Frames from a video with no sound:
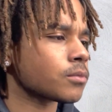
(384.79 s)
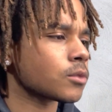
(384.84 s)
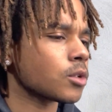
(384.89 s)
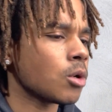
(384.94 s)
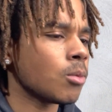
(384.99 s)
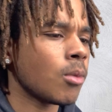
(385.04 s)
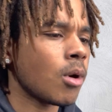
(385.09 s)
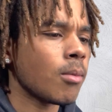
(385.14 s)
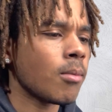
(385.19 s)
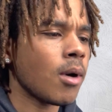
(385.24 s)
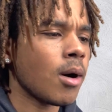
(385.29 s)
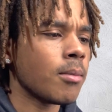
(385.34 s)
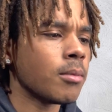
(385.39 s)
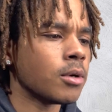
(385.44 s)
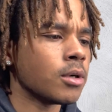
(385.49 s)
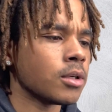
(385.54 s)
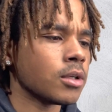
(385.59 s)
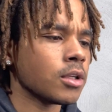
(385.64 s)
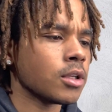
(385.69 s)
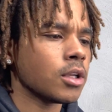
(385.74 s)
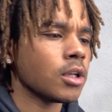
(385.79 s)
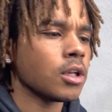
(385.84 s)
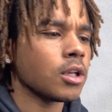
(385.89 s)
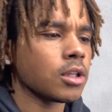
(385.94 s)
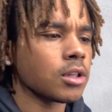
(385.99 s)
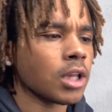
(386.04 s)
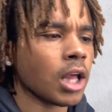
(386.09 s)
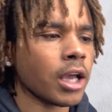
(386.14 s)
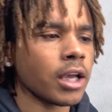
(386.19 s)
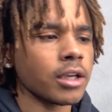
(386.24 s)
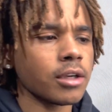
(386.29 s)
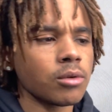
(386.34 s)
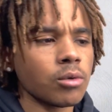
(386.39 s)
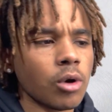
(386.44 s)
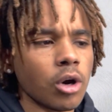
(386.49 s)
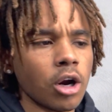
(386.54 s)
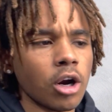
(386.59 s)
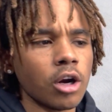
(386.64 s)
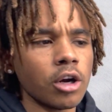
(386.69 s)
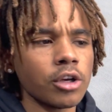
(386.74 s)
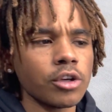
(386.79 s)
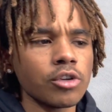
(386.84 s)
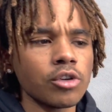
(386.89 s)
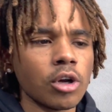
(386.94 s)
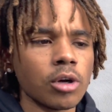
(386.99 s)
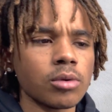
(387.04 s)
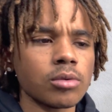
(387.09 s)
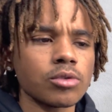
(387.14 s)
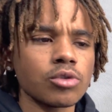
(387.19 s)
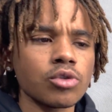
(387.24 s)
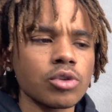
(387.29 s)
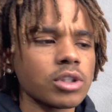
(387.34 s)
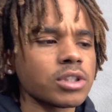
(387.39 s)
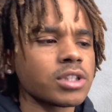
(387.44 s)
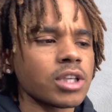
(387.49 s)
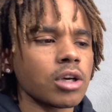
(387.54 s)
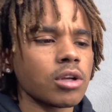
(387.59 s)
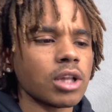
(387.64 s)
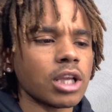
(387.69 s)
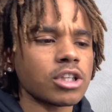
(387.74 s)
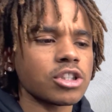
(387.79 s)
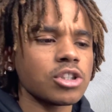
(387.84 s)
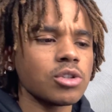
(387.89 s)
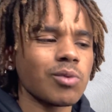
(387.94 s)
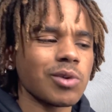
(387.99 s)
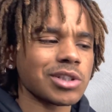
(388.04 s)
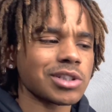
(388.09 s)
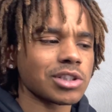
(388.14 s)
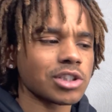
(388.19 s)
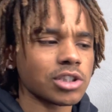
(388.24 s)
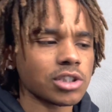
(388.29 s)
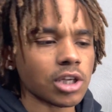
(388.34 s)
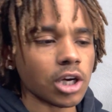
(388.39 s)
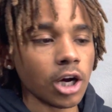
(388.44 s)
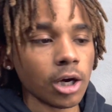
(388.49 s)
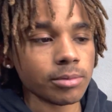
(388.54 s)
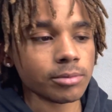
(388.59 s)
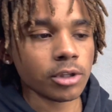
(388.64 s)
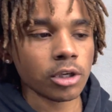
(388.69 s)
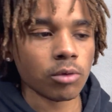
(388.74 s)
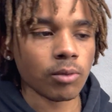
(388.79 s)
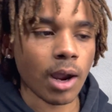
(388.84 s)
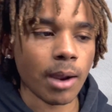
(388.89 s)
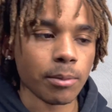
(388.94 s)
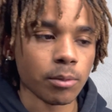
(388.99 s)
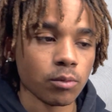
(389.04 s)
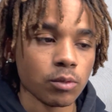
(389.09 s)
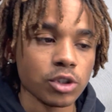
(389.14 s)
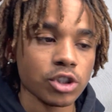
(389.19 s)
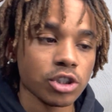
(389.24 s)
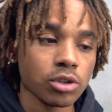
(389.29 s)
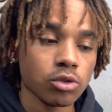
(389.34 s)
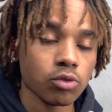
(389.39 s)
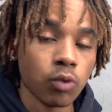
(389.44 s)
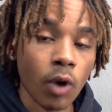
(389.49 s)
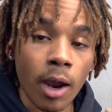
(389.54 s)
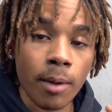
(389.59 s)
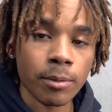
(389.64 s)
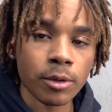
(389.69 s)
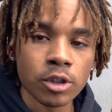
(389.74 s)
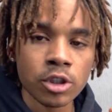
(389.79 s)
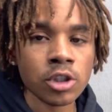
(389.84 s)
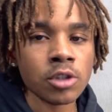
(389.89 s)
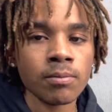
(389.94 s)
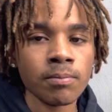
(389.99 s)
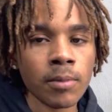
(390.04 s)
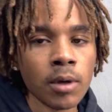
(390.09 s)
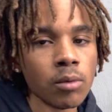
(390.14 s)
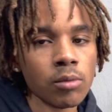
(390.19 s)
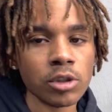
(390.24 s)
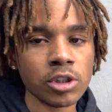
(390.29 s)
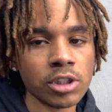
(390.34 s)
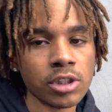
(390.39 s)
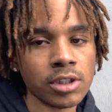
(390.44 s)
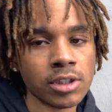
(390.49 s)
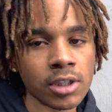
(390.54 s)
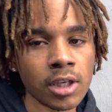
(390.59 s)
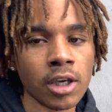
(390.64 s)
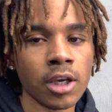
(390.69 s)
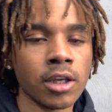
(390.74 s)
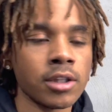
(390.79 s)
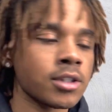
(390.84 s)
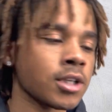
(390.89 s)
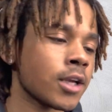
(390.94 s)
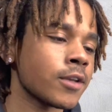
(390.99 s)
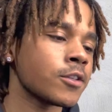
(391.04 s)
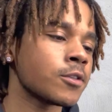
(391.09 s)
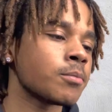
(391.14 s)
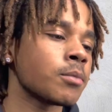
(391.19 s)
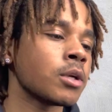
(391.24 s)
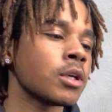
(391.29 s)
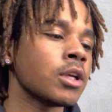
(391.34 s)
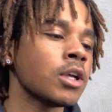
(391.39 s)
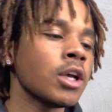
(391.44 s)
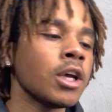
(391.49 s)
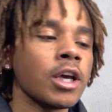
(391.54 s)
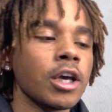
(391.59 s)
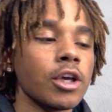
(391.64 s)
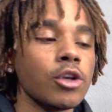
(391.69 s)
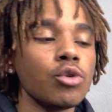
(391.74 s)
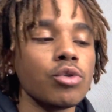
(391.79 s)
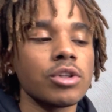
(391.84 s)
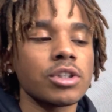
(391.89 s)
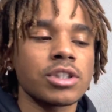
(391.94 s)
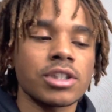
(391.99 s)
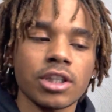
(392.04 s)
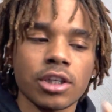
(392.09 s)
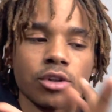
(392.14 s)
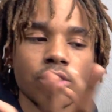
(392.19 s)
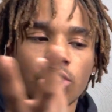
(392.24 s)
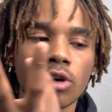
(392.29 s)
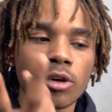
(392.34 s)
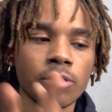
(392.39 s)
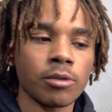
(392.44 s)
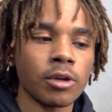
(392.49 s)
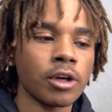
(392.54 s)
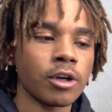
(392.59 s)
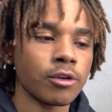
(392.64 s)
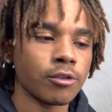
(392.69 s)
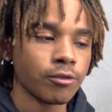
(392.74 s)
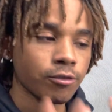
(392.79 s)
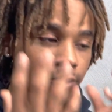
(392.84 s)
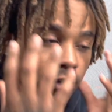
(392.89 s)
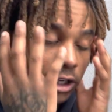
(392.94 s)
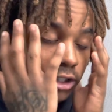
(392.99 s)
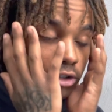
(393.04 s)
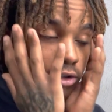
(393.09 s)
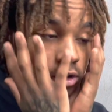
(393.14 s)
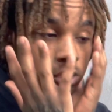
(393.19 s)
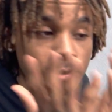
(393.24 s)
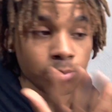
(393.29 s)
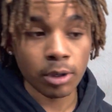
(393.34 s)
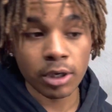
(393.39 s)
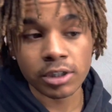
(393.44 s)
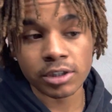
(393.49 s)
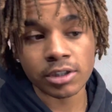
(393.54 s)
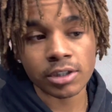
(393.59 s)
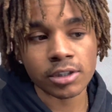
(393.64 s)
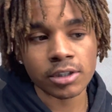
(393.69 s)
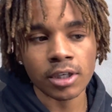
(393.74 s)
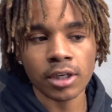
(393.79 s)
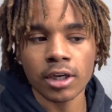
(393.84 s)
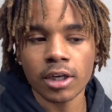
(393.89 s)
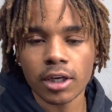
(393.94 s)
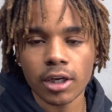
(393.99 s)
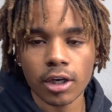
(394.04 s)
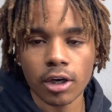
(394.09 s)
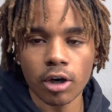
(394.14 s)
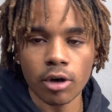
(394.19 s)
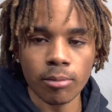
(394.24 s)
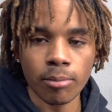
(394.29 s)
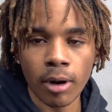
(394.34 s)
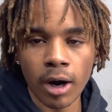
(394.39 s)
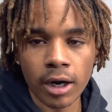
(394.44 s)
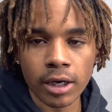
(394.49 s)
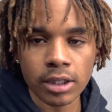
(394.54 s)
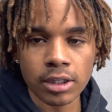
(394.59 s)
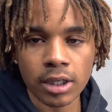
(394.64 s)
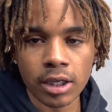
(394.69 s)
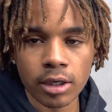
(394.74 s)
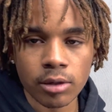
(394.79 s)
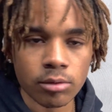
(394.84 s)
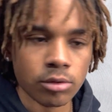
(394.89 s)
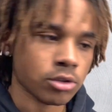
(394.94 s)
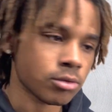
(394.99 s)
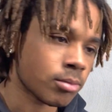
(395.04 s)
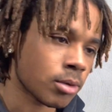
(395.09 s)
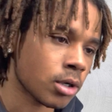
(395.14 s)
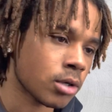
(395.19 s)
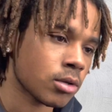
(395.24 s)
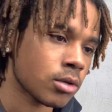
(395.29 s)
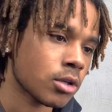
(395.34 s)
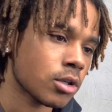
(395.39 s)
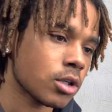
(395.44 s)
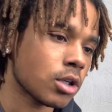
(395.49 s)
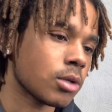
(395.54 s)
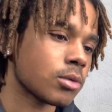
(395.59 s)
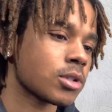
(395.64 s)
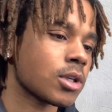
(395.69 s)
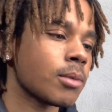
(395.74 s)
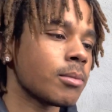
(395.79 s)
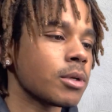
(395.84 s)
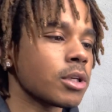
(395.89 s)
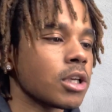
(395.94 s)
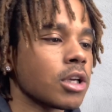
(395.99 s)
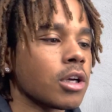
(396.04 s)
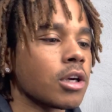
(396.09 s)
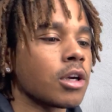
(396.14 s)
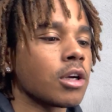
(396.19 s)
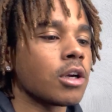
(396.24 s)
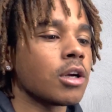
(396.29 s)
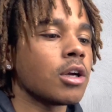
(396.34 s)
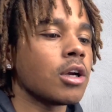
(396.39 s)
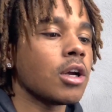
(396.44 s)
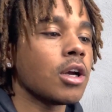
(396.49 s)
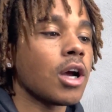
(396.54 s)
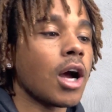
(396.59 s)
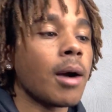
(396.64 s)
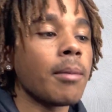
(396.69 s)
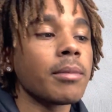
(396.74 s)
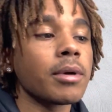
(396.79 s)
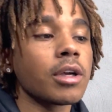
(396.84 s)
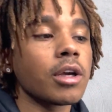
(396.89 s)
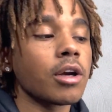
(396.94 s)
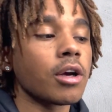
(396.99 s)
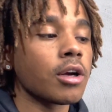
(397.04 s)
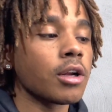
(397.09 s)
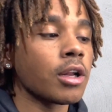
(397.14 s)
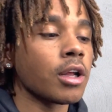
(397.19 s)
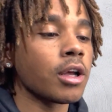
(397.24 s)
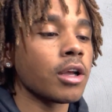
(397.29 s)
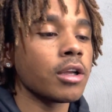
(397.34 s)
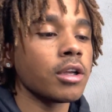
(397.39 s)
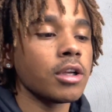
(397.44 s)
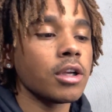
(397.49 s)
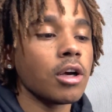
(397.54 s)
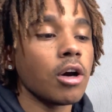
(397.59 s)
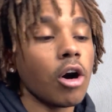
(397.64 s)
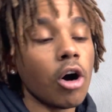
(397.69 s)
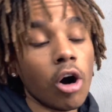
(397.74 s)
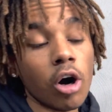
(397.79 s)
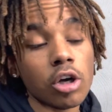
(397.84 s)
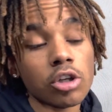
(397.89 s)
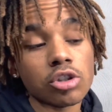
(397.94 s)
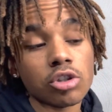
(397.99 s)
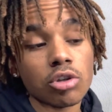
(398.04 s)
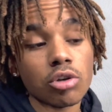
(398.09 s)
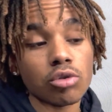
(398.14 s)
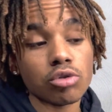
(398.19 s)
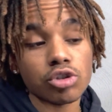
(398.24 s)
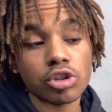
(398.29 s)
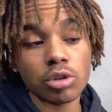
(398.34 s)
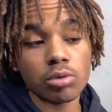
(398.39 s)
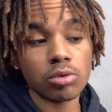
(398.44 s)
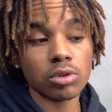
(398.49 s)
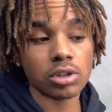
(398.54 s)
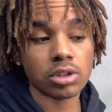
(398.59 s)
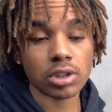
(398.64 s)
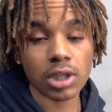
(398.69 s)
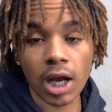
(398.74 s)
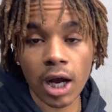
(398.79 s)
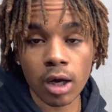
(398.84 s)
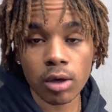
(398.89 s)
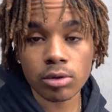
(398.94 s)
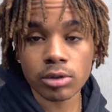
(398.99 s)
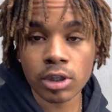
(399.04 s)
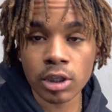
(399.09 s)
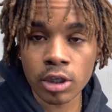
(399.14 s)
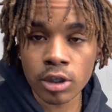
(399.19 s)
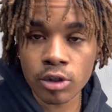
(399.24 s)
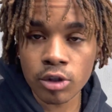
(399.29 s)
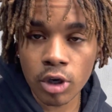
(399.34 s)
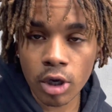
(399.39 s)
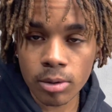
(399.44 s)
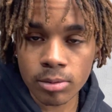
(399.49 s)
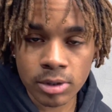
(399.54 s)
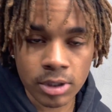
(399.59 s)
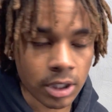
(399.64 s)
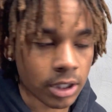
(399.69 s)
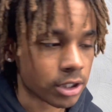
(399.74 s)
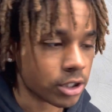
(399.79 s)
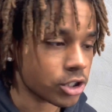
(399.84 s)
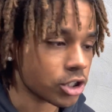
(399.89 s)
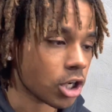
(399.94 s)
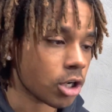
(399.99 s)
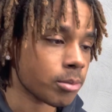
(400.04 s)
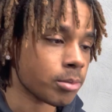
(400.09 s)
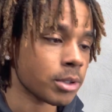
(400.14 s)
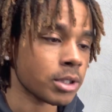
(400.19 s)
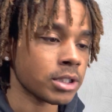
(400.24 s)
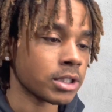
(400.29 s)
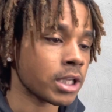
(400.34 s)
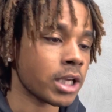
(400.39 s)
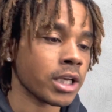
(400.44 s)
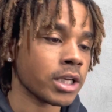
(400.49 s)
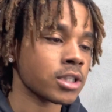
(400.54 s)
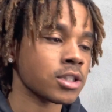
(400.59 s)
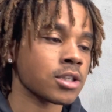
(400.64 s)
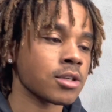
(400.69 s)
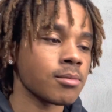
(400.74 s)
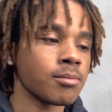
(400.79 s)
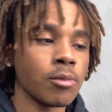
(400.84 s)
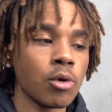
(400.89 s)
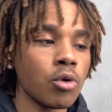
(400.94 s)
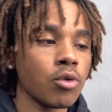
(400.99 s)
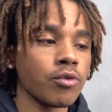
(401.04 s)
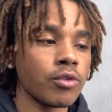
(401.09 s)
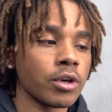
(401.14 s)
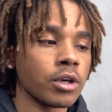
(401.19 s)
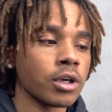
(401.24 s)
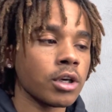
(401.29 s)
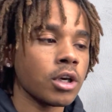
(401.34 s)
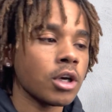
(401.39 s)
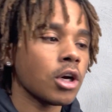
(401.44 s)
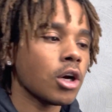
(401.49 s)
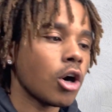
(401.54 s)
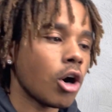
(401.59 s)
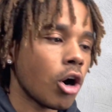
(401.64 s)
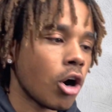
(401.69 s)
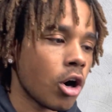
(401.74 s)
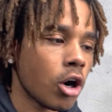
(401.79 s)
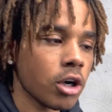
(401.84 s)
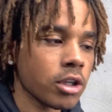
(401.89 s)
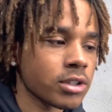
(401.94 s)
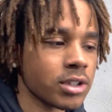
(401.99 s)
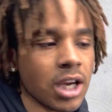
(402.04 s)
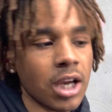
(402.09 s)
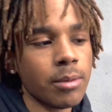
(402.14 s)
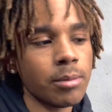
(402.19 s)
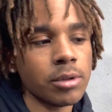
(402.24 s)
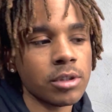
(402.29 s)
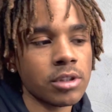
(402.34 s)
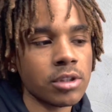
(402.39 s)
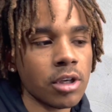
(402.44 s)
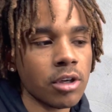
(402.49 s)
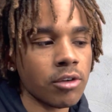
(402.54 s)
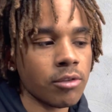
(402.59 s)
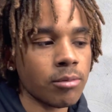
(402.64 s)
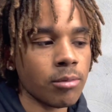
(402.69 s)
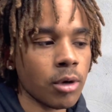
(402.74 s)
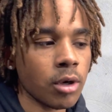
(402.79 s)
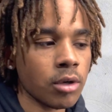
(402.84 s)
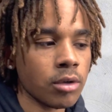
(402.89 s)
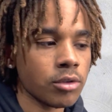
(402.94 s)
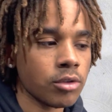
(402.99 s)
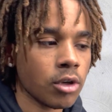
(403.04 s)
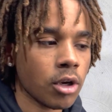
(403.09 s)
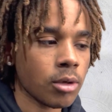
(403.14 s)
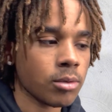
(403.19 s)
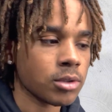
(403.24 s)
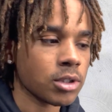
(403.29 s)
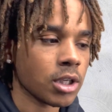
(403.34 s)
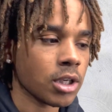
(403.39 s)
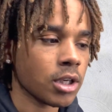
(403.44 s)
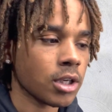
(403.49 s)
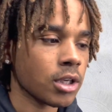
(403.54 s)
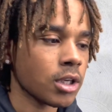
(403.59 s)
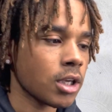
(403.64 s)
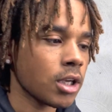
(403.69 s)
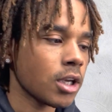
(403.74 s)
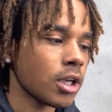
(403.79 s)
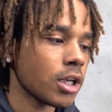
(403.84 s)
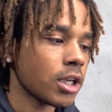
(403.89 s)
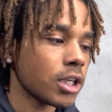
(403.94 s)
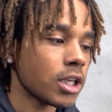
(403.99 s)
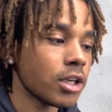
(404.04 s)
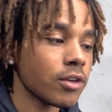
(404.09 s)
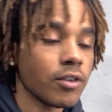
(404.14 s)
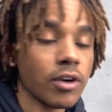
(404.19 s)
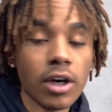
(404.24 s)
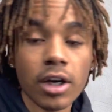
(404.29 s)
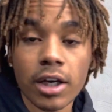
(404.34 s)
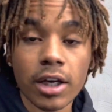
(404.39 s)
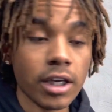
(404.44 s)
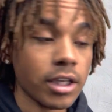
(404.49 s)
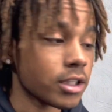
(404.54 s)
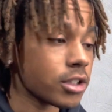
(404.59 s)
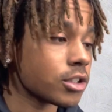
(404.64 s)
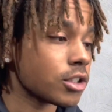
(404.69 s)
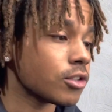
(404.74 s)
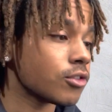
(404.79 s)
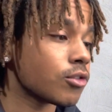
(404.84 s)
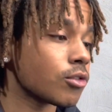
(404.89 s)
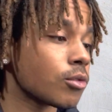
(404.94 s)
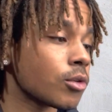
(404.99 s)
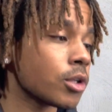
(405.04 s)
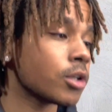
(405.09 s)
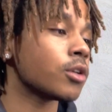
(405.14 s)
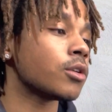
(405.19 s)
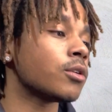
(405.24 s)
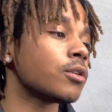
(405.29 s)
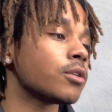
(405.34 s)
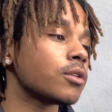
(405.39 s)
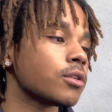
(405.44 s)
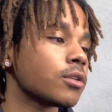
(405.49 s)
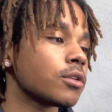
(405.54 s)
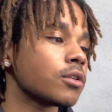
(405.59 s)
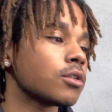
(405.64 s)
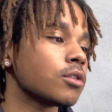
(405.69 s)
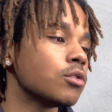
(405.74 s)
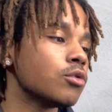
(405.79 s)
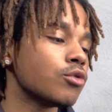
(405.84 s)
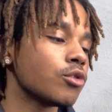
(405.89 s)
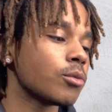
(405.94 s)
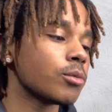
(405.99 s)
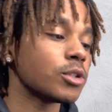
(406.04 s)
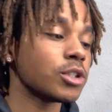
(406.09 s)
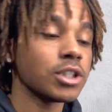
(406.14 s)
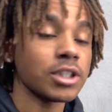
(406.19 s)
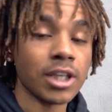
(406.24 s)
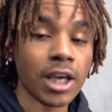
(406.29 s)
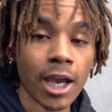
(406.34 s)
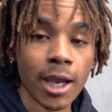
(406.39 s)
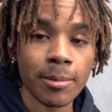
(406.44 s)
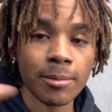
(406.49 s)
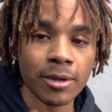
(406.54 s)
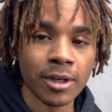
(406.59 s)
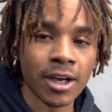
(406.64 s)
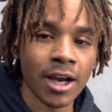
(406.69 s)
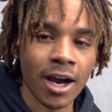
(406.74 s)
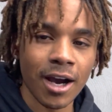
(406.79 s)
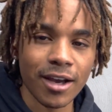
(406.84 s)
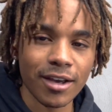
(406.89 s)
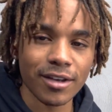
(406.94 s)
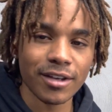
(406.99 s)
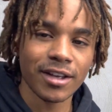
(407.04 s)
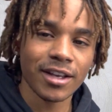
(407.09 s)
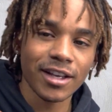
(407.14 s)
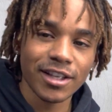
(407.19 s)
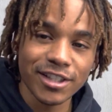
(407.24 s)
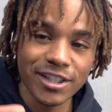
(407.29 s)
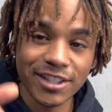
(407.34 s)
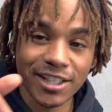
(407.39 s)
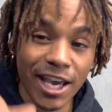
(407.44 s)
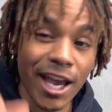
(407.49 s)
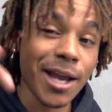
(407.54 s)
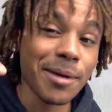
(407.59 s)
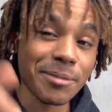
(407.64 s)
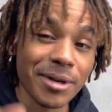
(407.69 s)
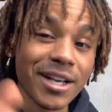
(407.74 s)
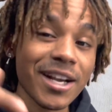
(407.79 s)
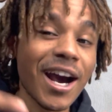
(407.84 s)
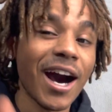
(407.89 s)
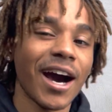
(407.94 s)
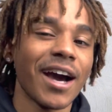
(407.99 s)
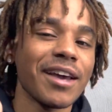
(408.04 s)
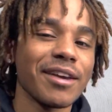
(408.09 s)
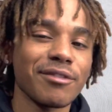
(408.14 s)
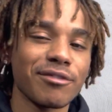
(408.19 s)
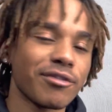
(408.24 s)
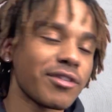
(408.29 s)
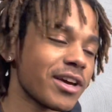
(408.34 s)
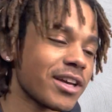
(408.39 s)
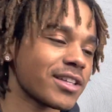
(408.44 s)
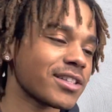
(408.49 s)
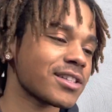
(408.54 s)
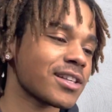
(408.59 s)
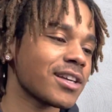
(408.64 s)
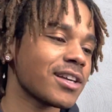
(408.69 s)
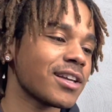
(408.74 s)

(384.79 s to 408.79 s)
And my mama. Like, with her, you know, you could tell, like, she wasn't just up there rapping. When she was rapping, she meant what she said, type spit. And you could see it through her her facial expressions and her body language, bro. You know what I'm saying? I'm gonna get her, I'm gonna get her that. Also, she was out there, you know what I'm saying, jumping, dancing, moving, all type of stuff, bro. You know what I'm saying? Giving her energy for real. You feel me? She came to Cotton, she came to Cotton Fest